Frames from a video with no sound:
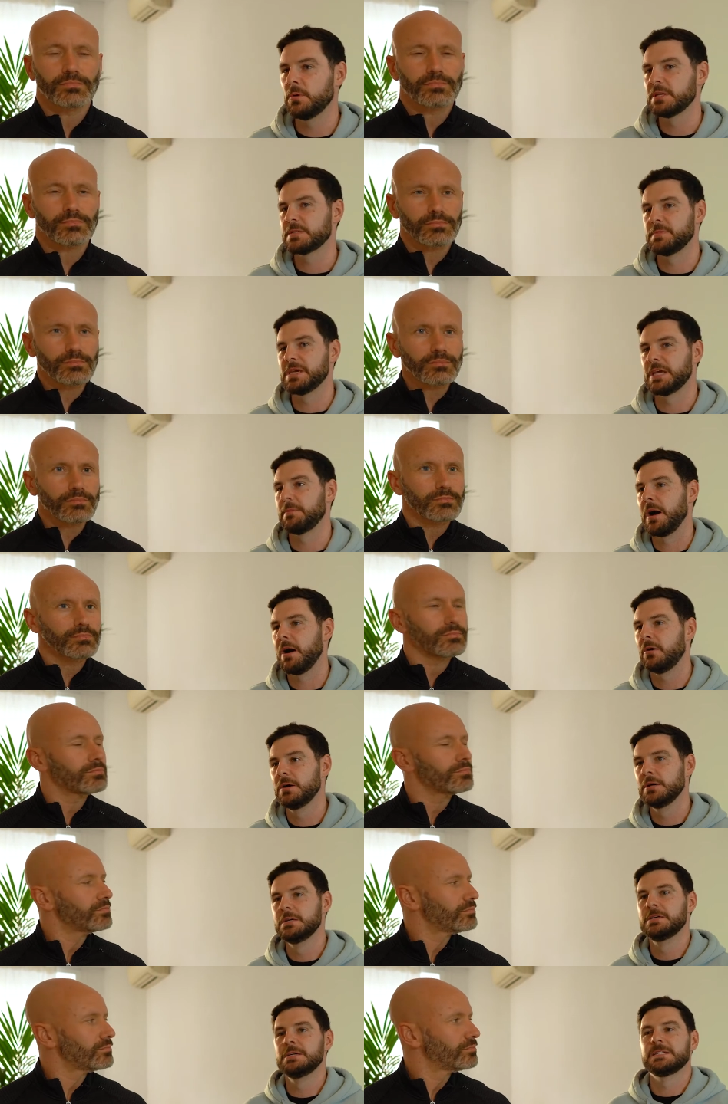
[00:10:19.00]
Speaker 1: we speak
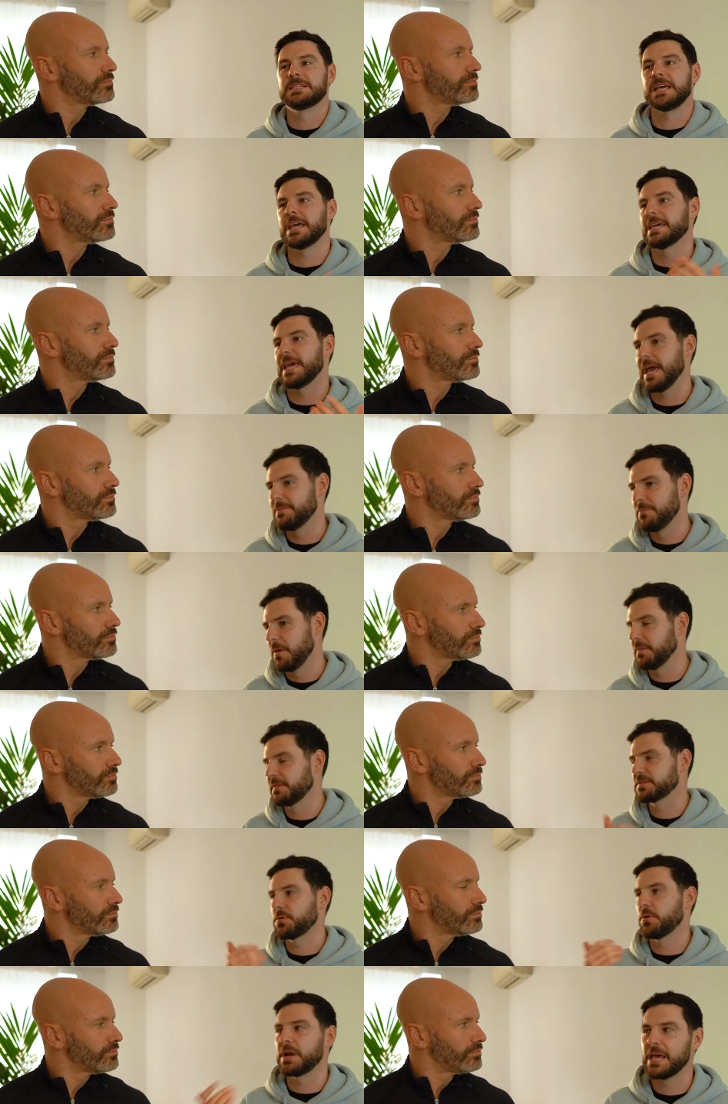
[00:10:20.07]
about 10k a
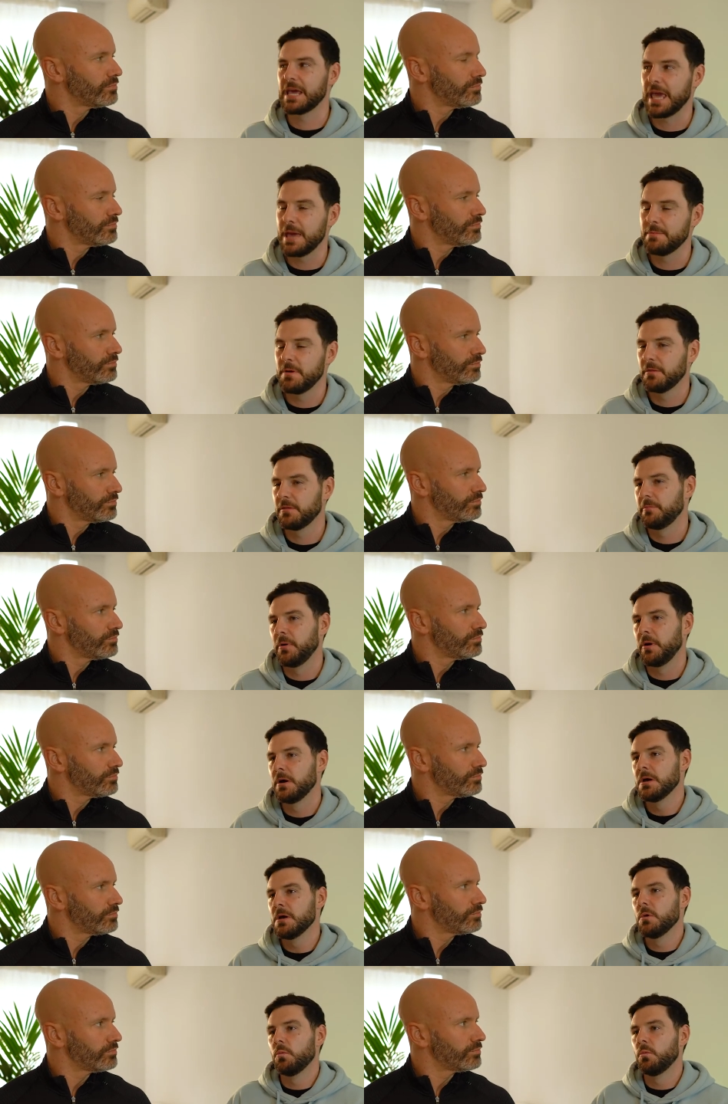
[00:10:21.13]
month, 20k a month,
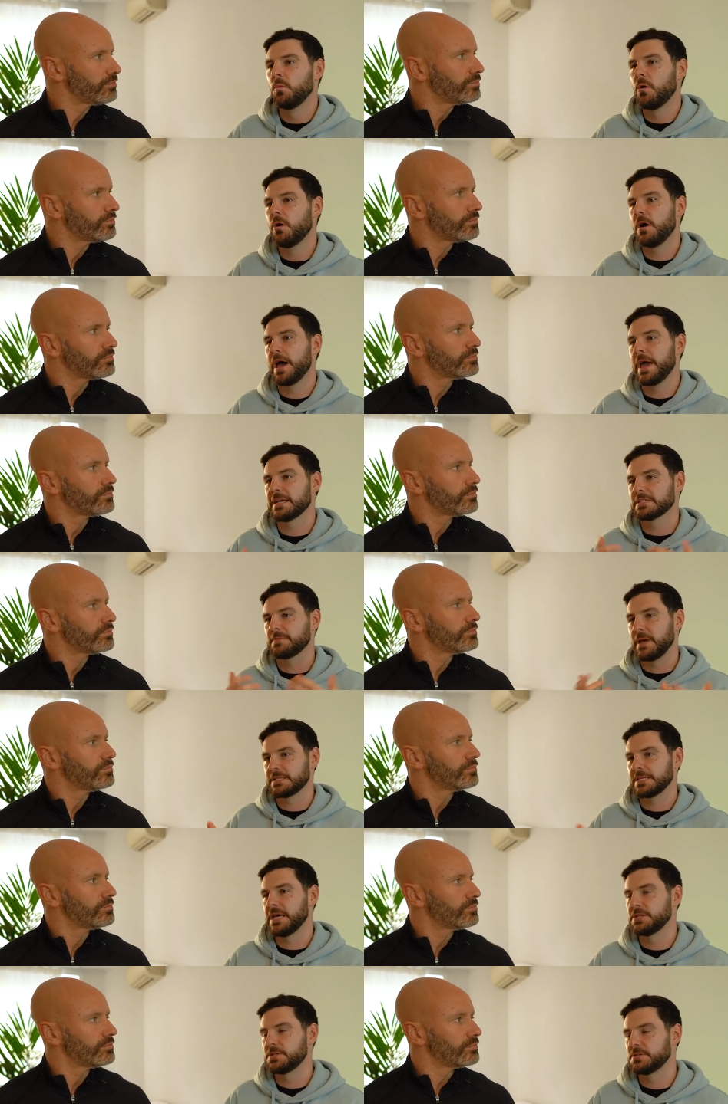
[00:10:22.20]
but what
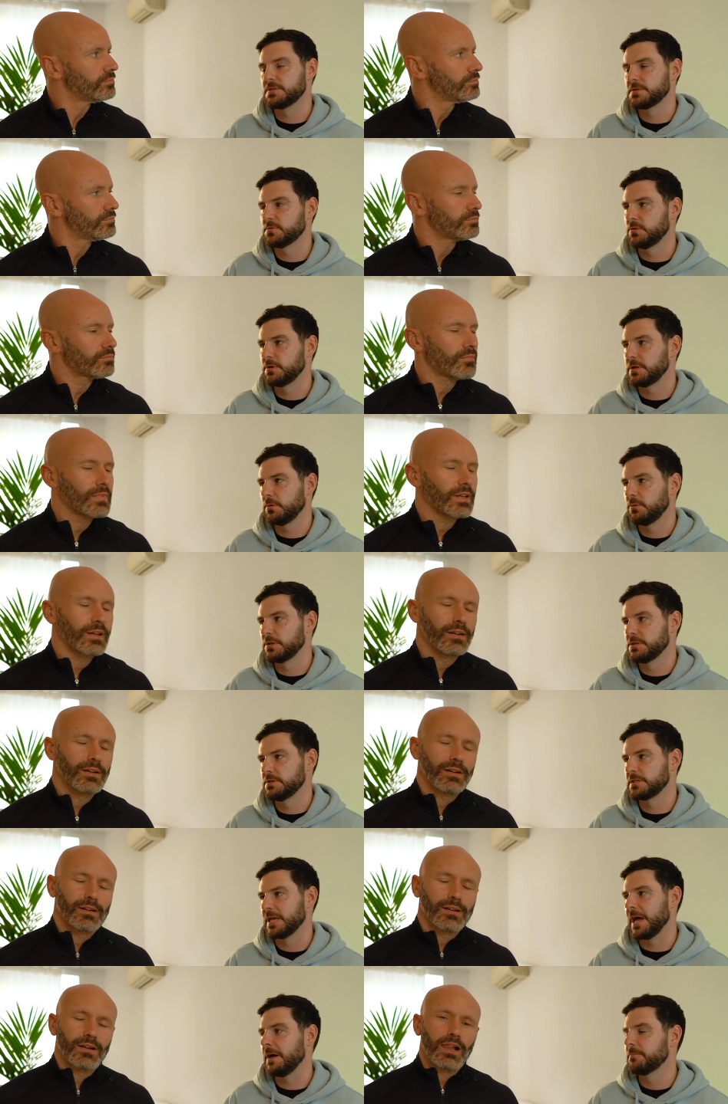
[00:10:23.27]
expectations would, would
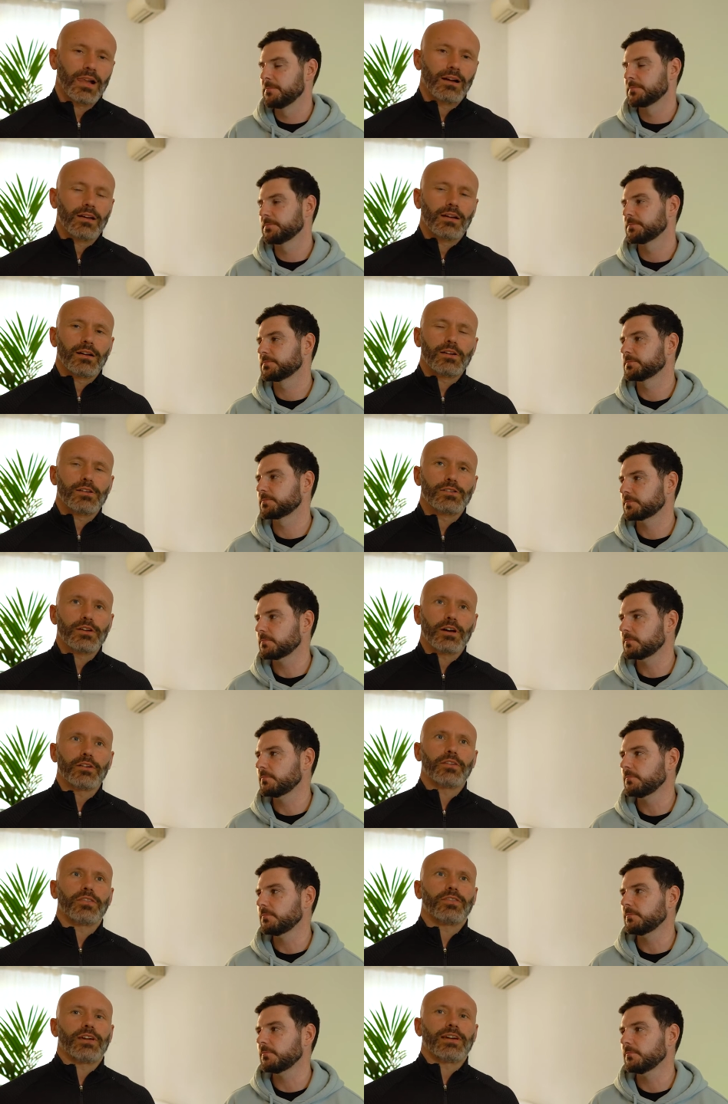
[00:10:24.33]
you set?
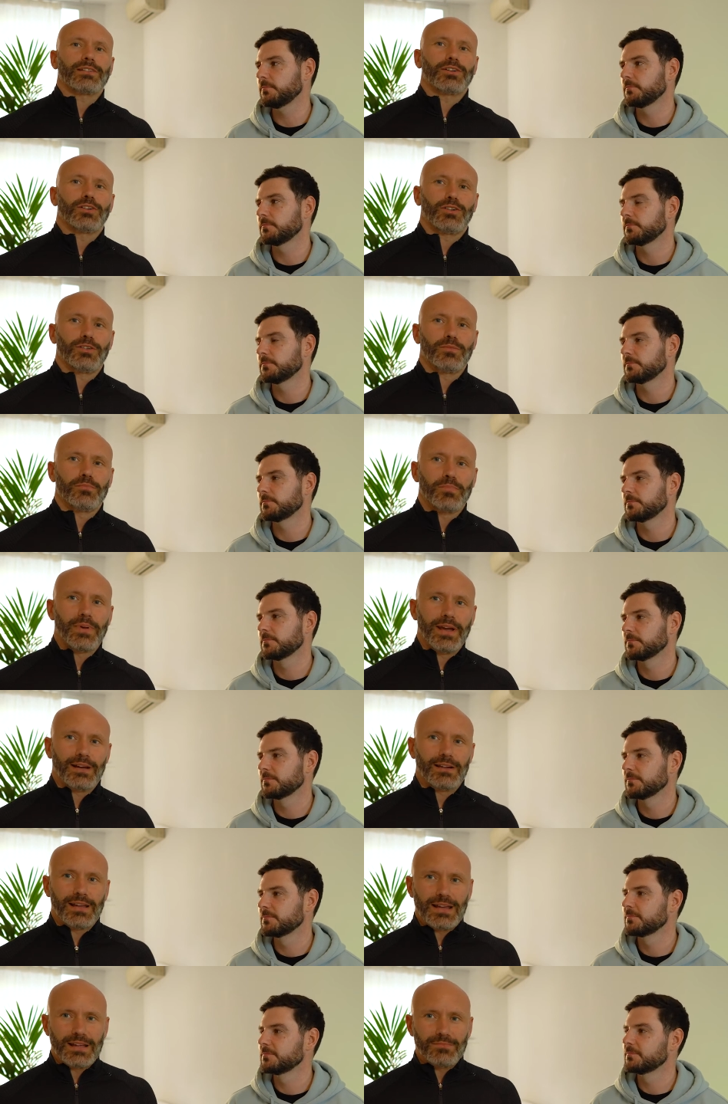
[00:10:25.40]
Speaker 2: don't think that
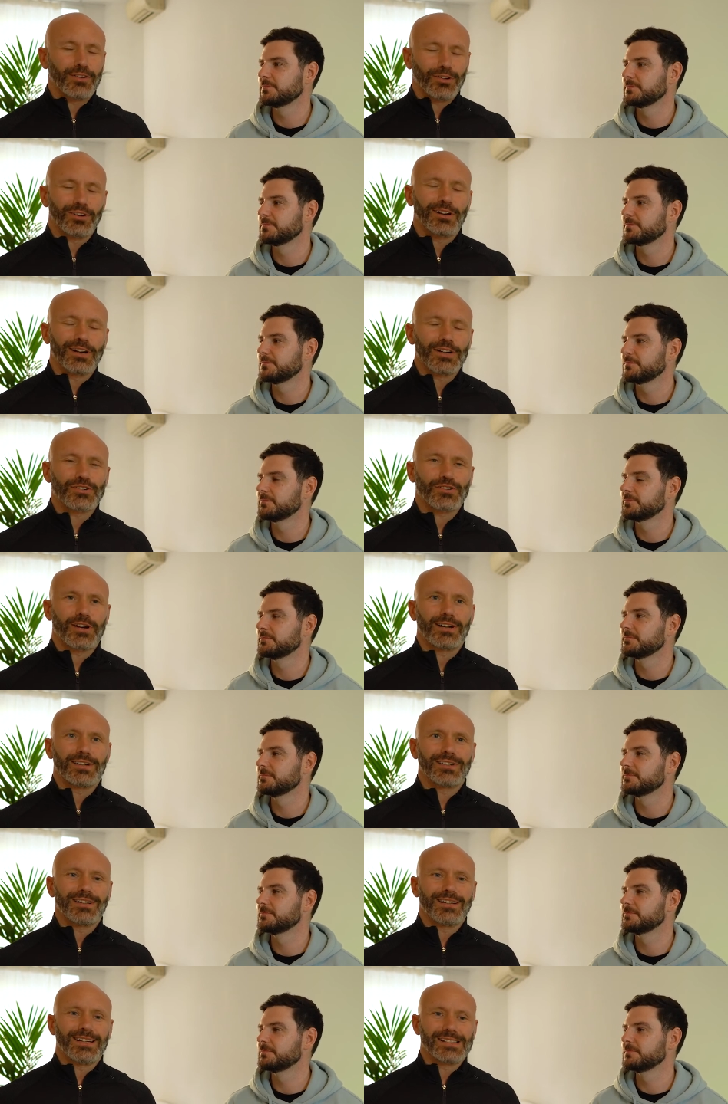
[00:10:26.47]
being an online
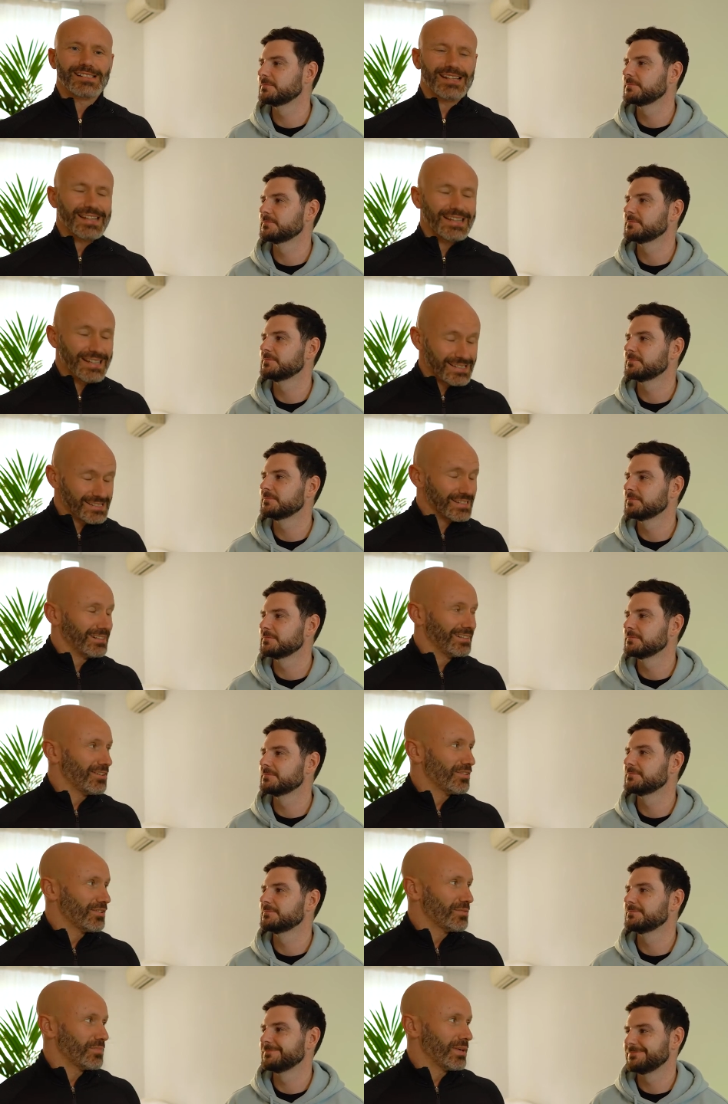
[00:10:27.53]
trainer is easier
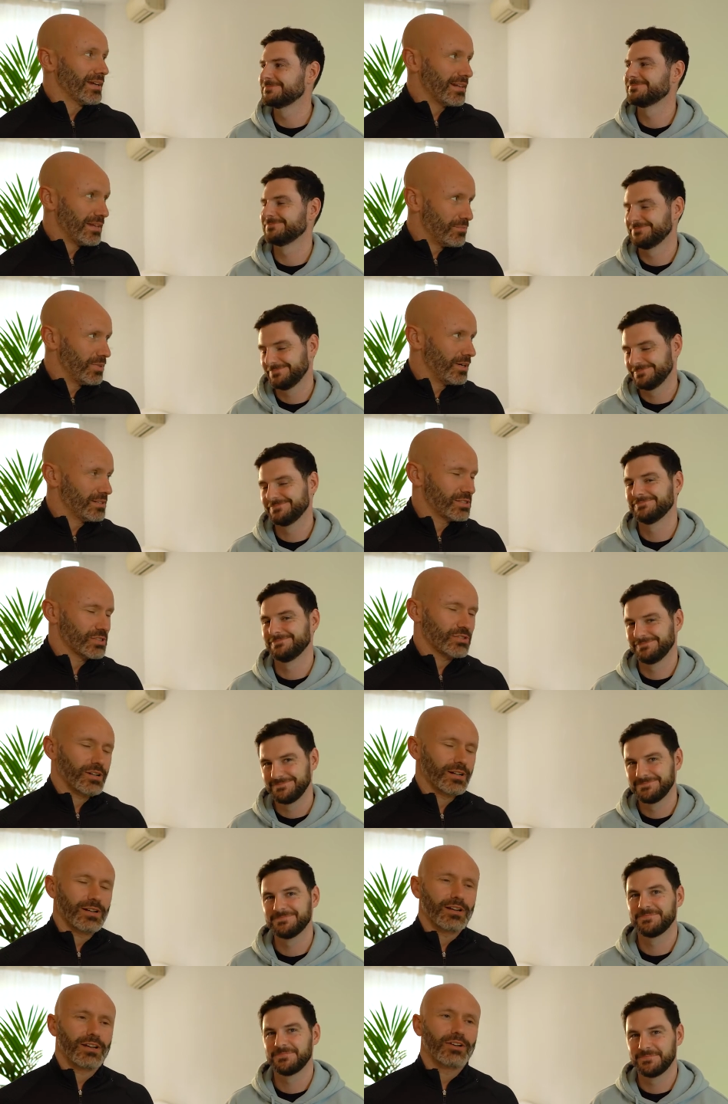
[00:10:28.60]
than being an in-person
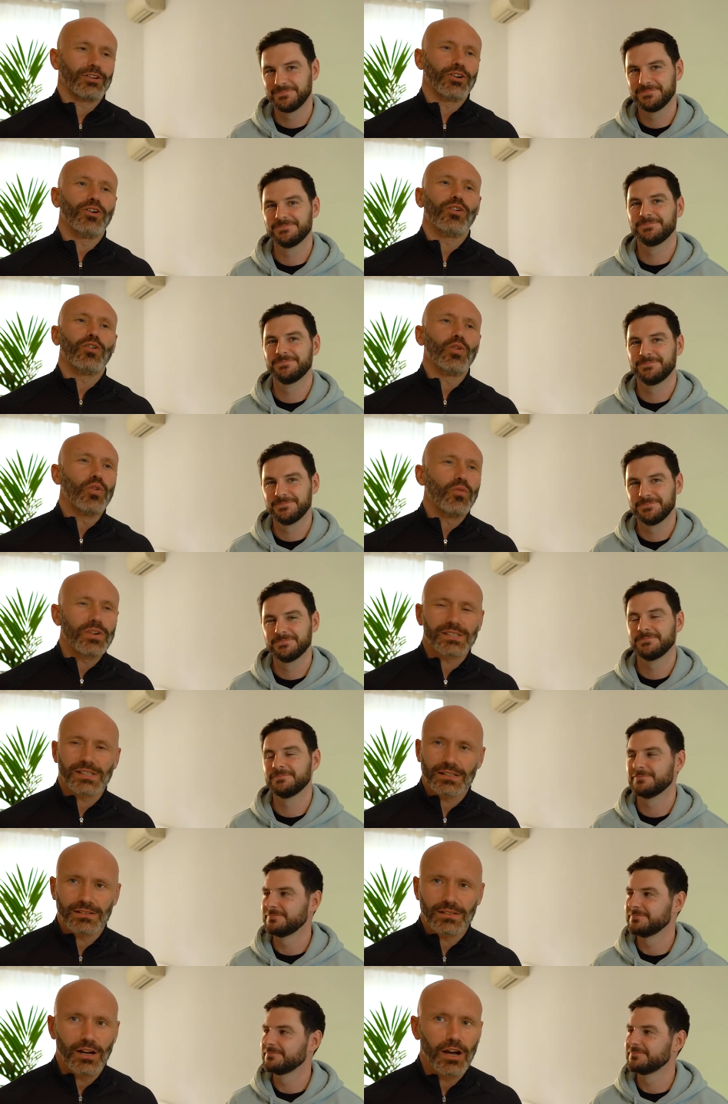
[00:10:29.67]
trainer. You're not all of a sudden